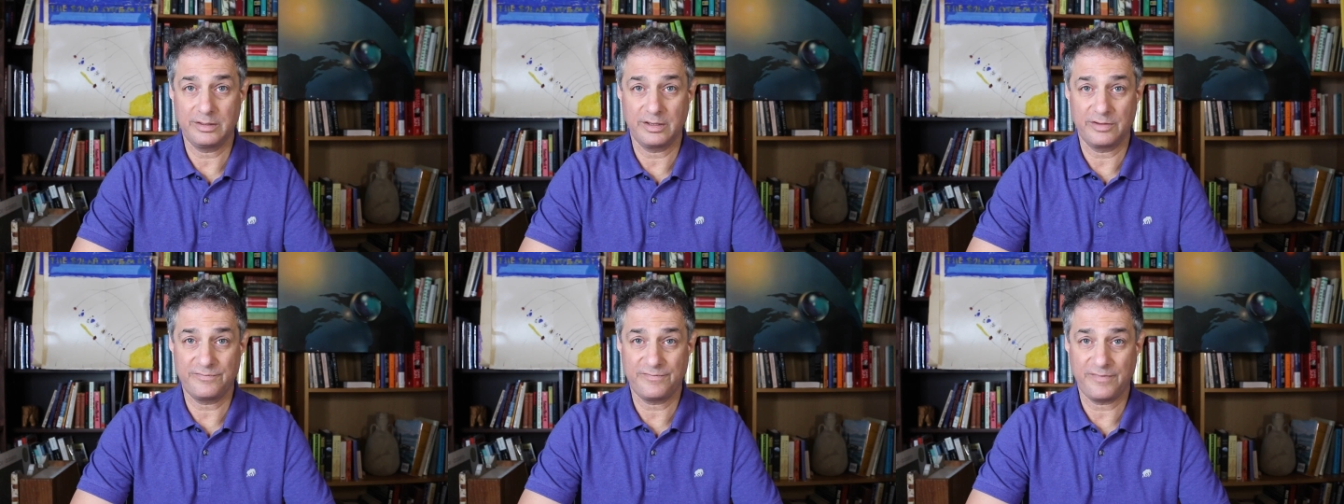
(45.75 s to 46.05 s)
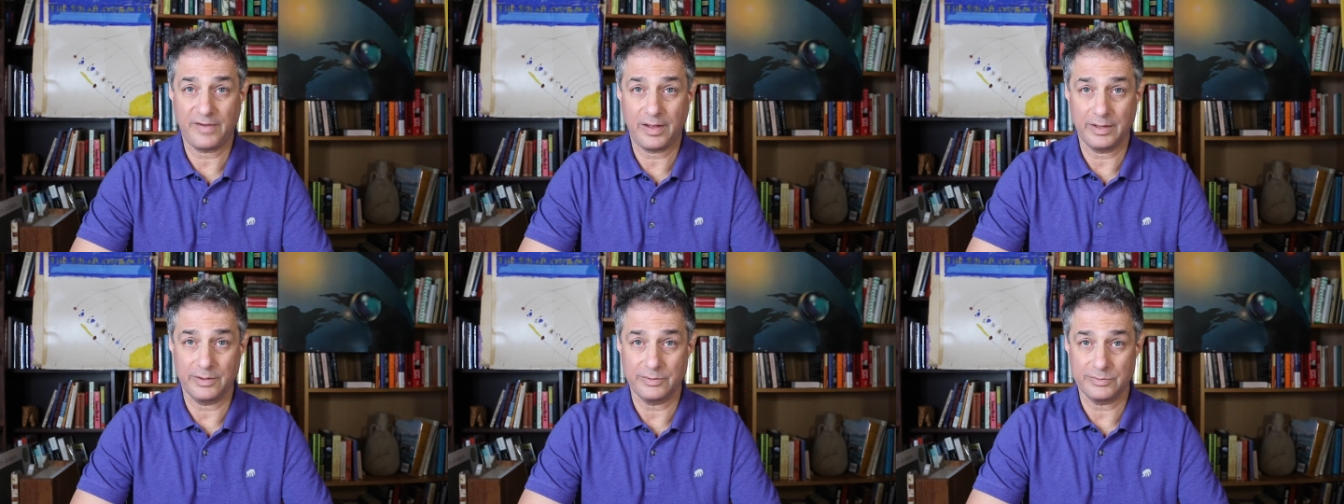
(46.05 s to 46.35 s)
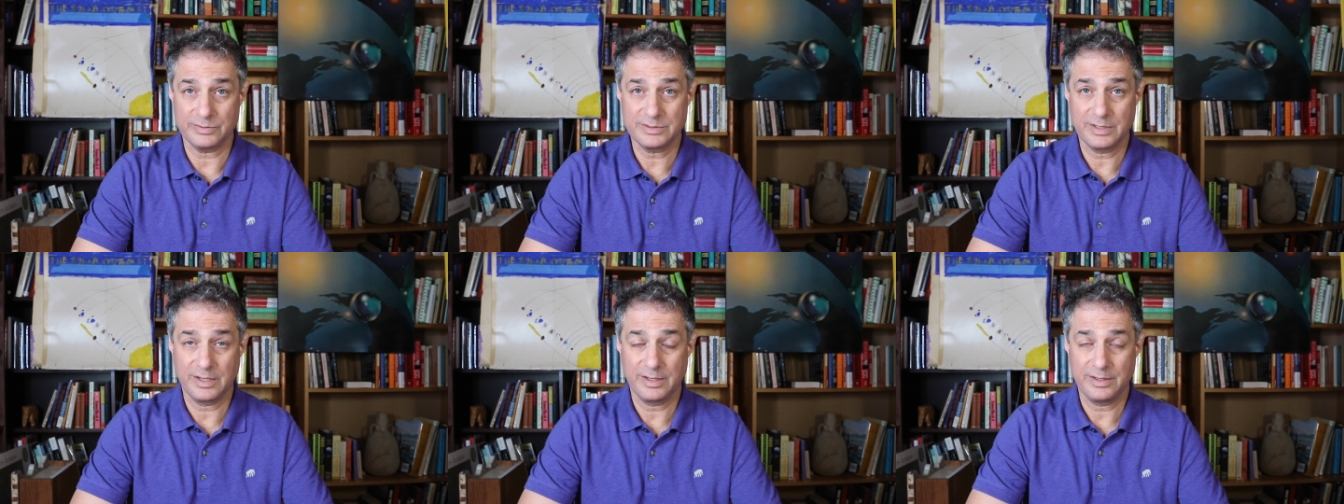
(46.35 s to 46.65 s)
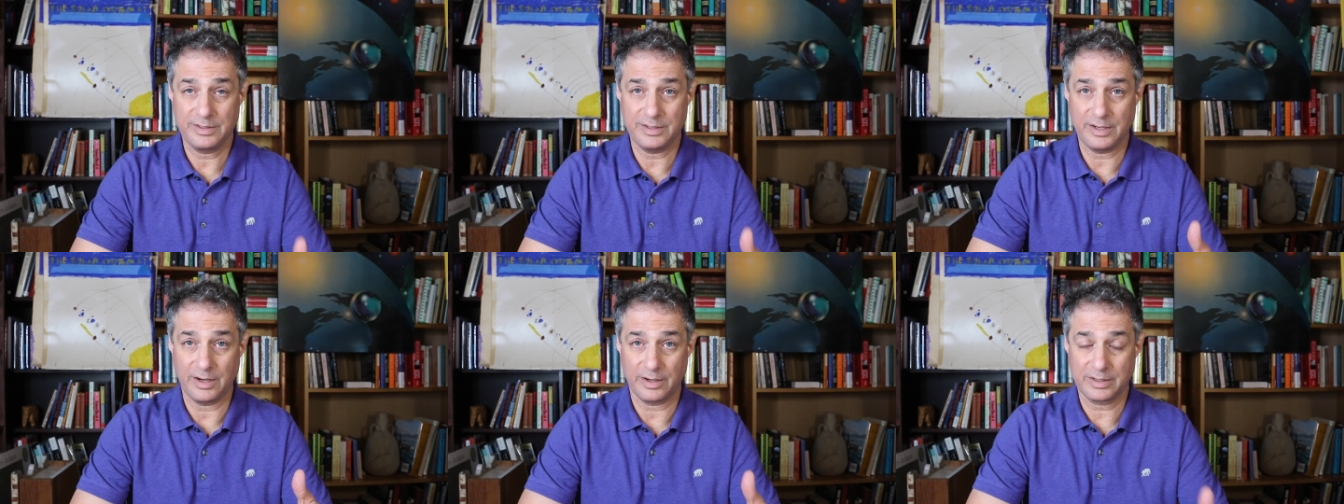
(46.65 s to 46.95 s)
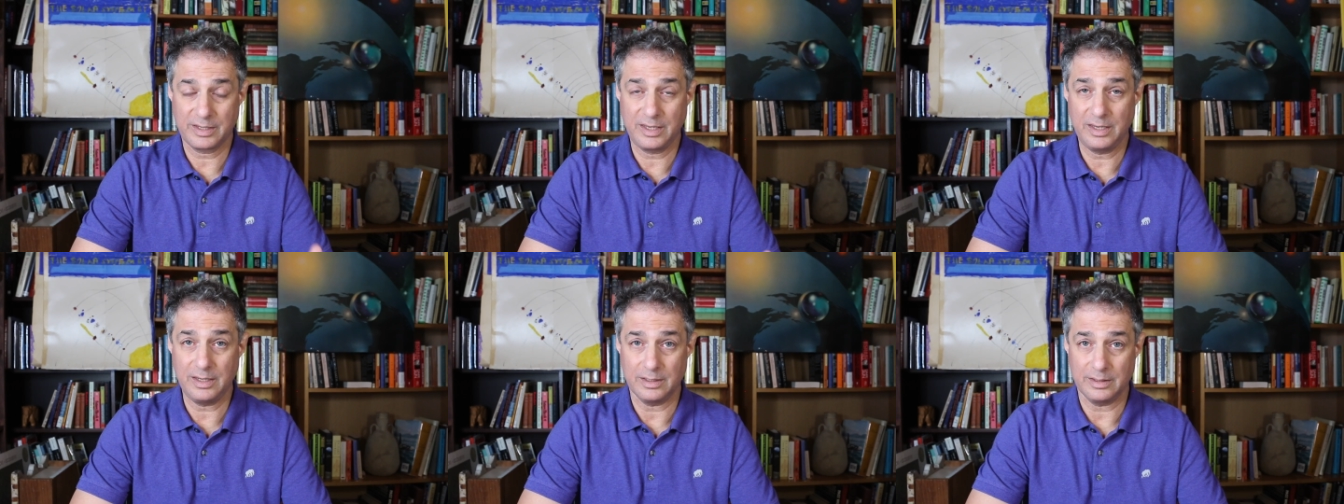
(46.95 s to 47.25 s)
that follows, the
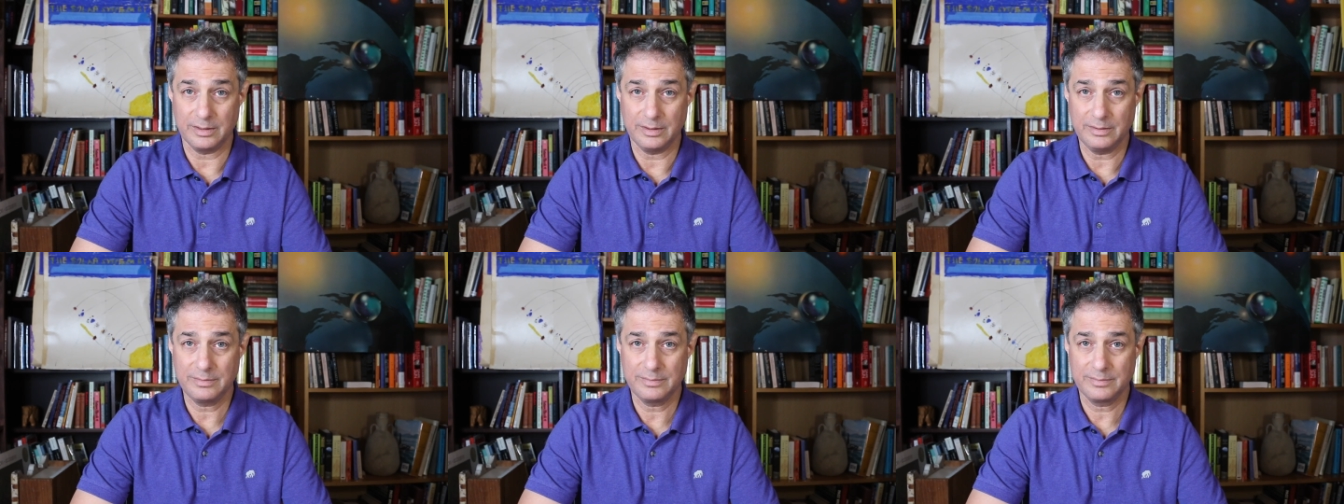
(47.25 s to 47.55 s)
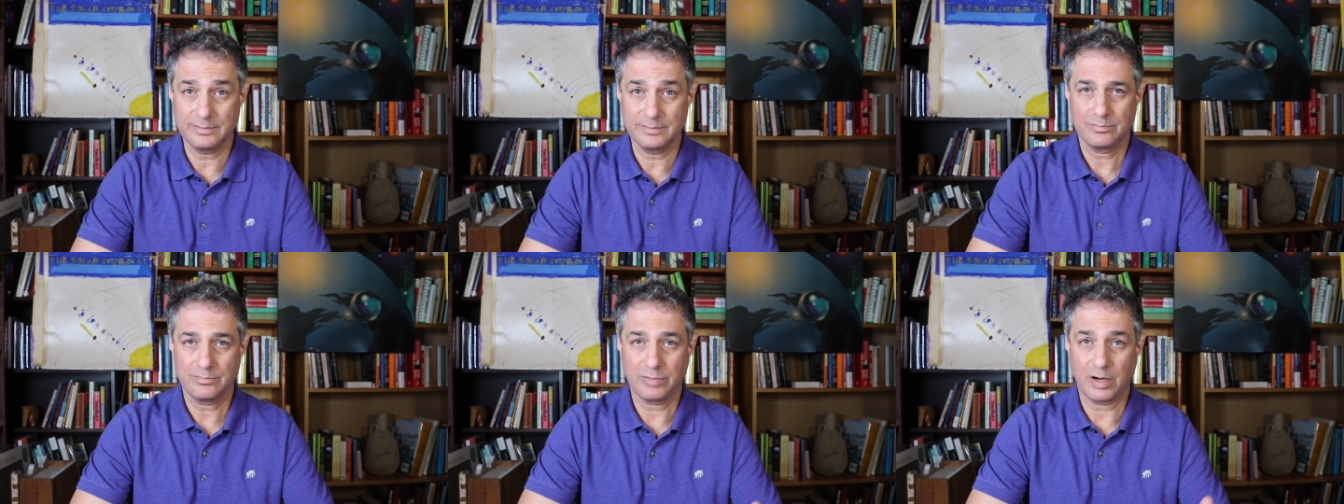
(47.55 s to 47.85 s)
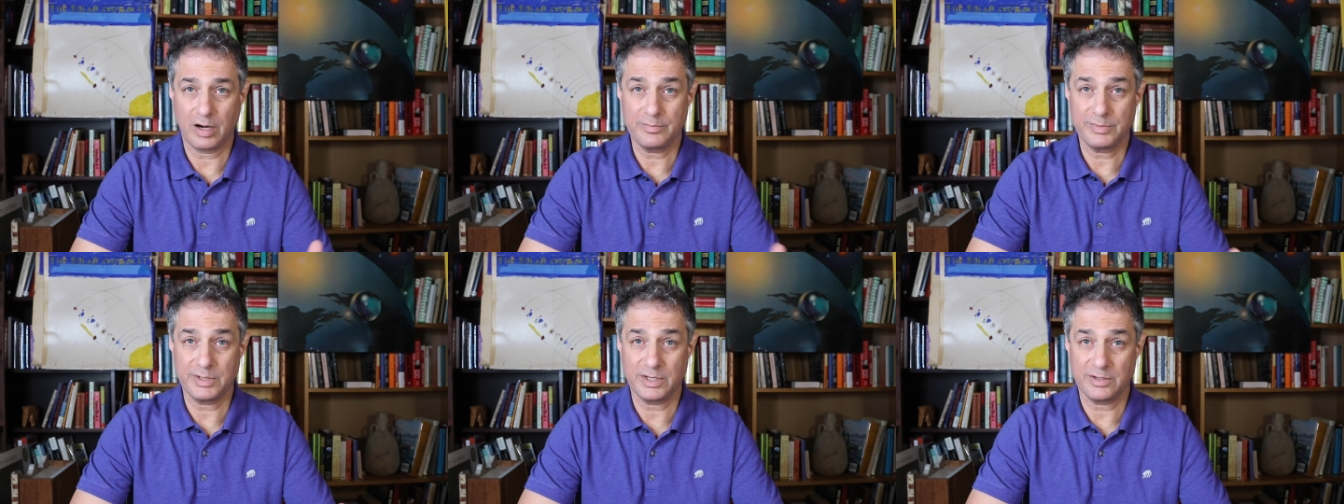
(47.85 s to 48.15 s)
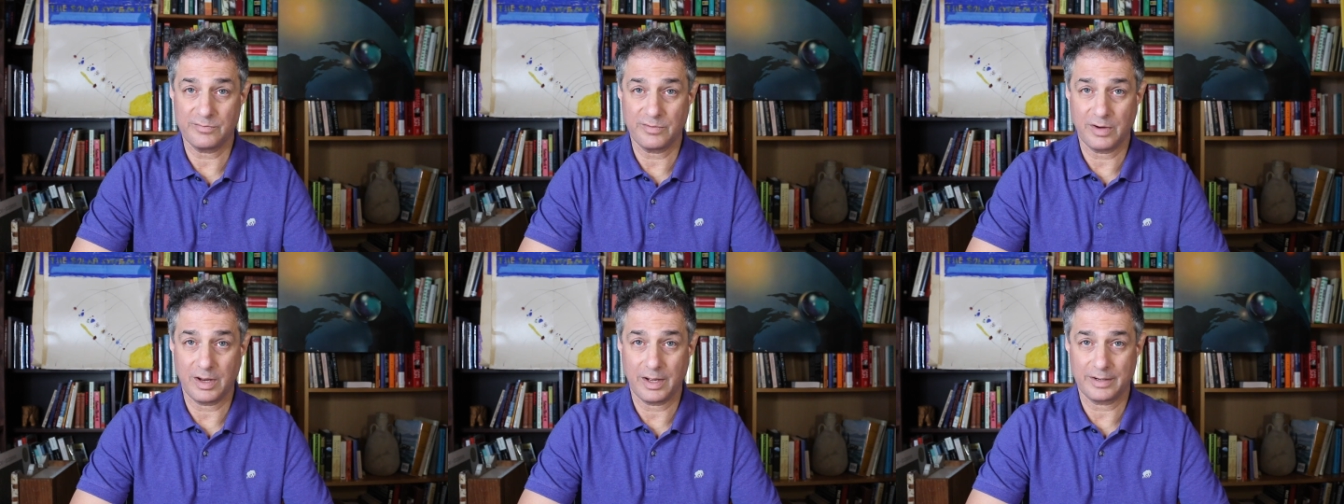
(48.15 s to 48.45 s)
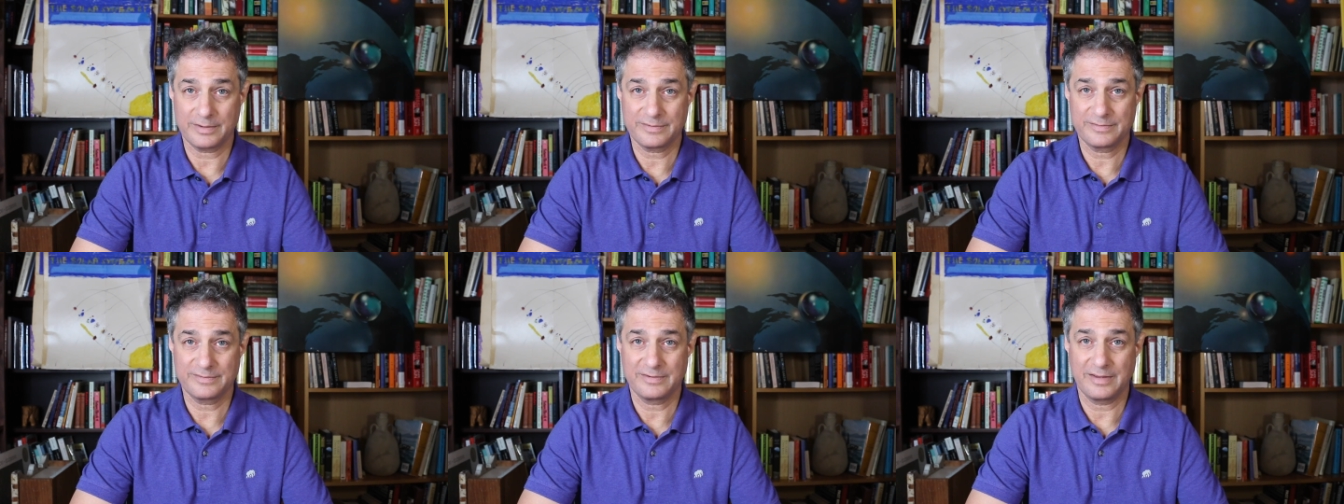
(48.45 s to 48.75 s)
Archean, permanent
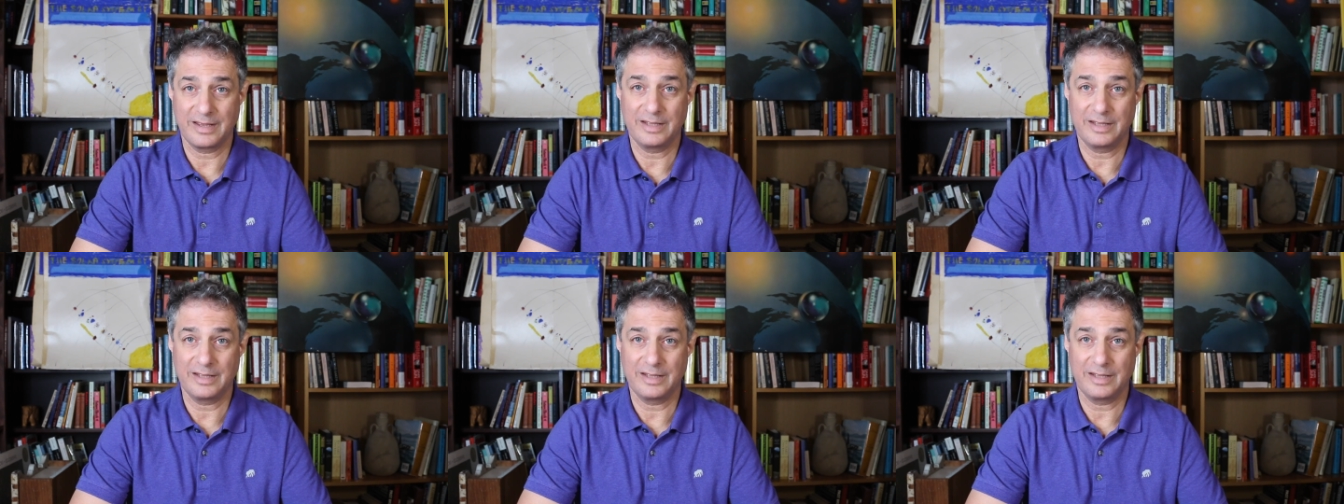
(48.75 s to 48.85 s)
rocks,